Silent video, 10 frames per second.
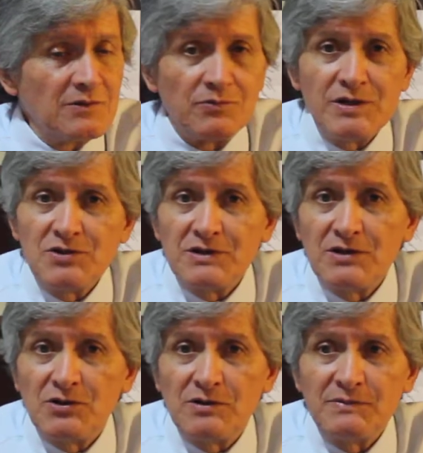when you're at
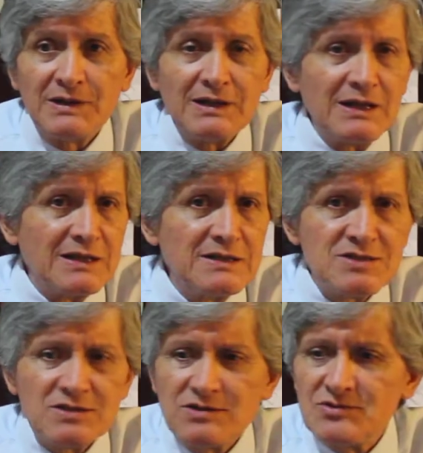home,
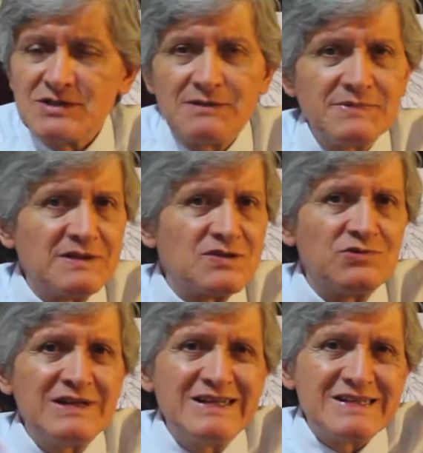listen to something
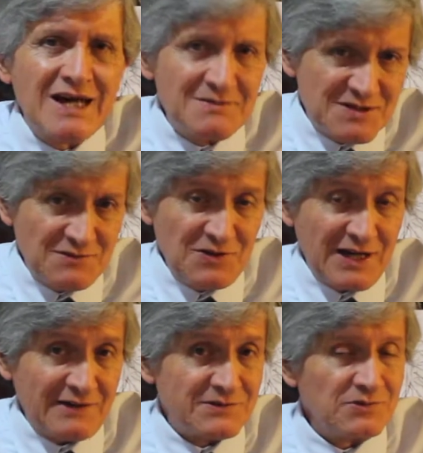20 times if you
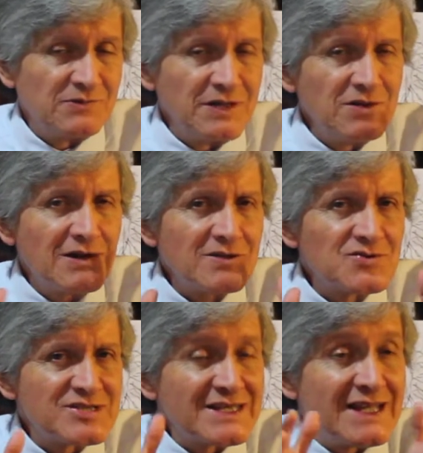have to. When you
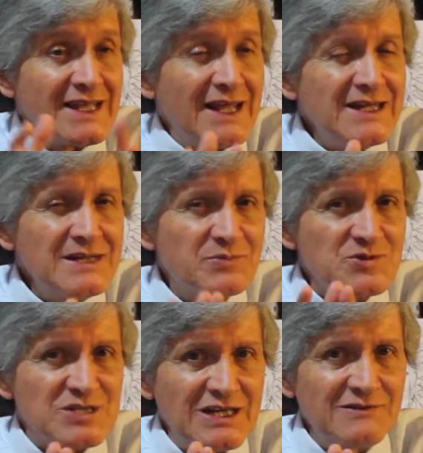understand
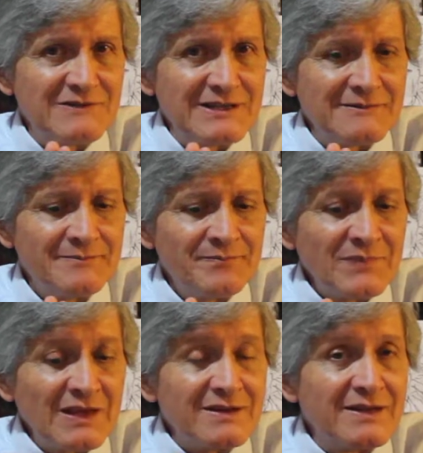90% of it,
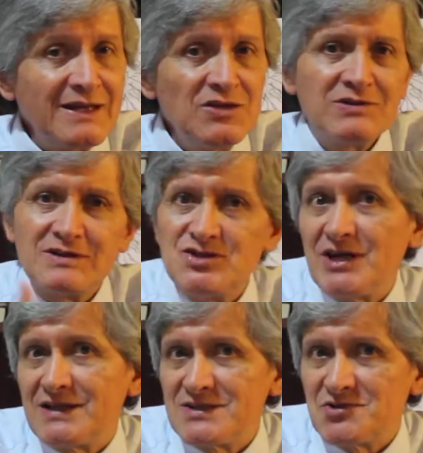then you can
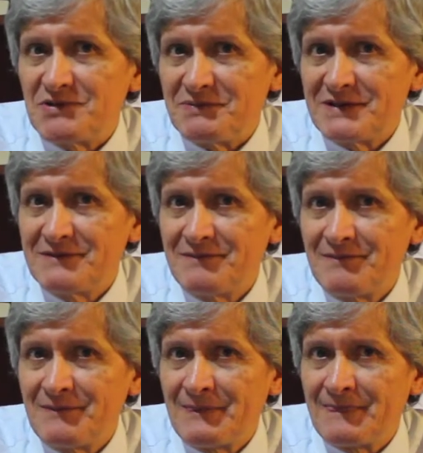check the script.
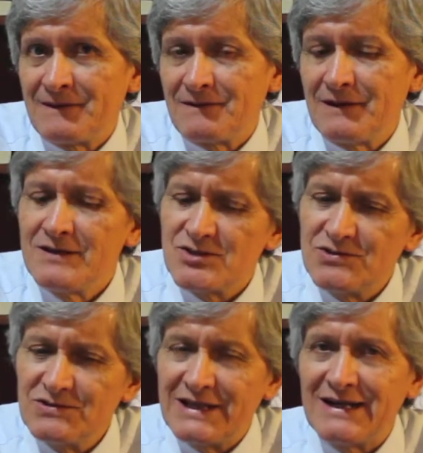Okay, so
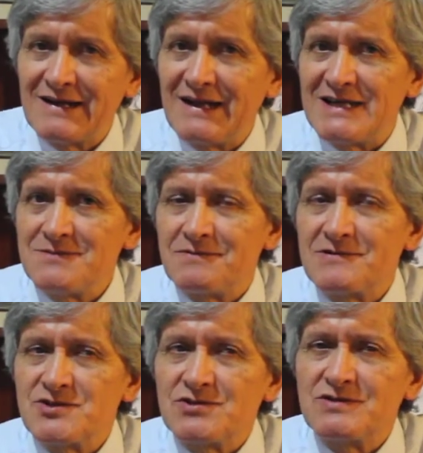do that in class
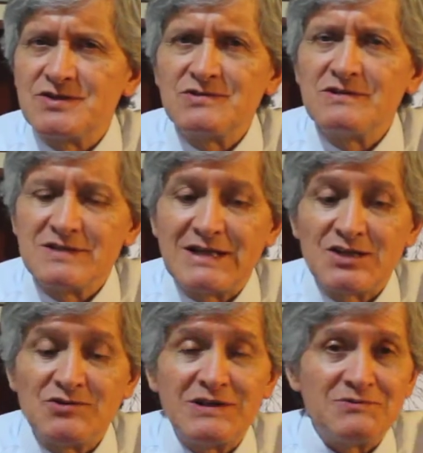first, so the students
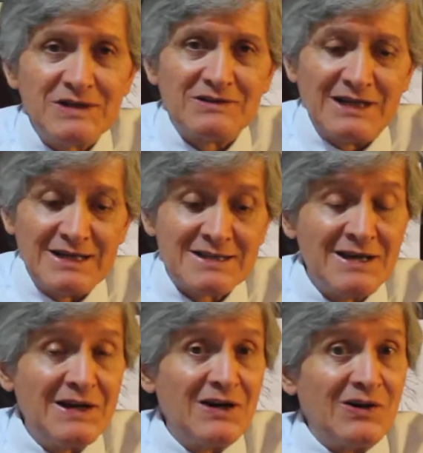actually realize,
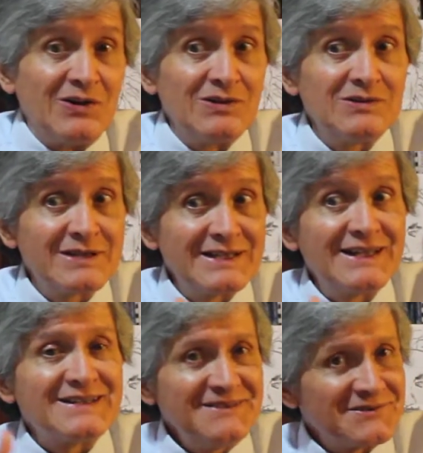oh, look at
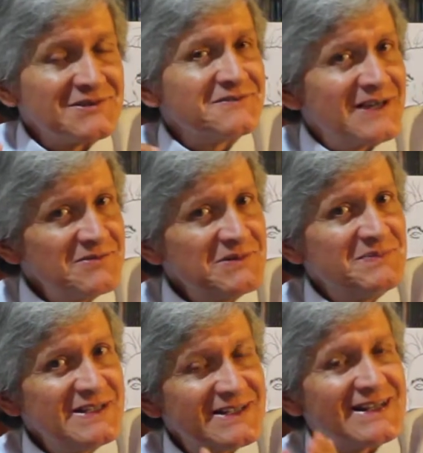that, you know, if I
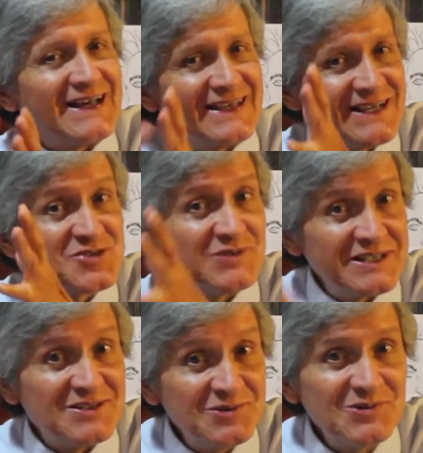repeat it, I actually
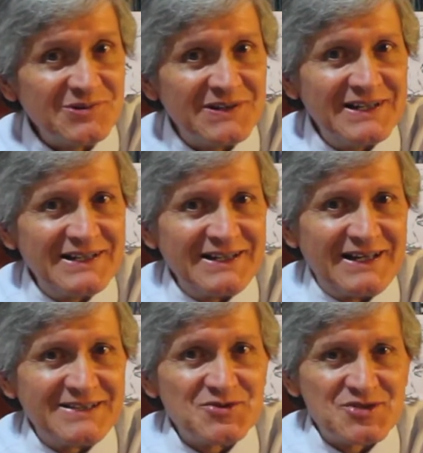do
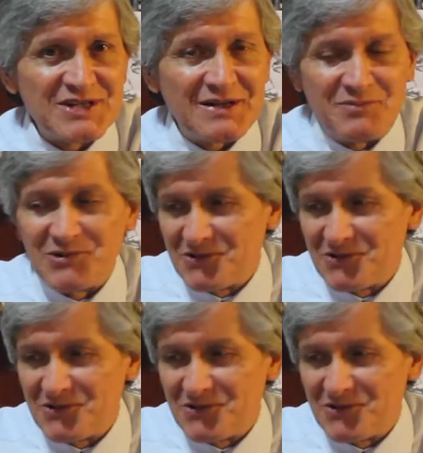understand more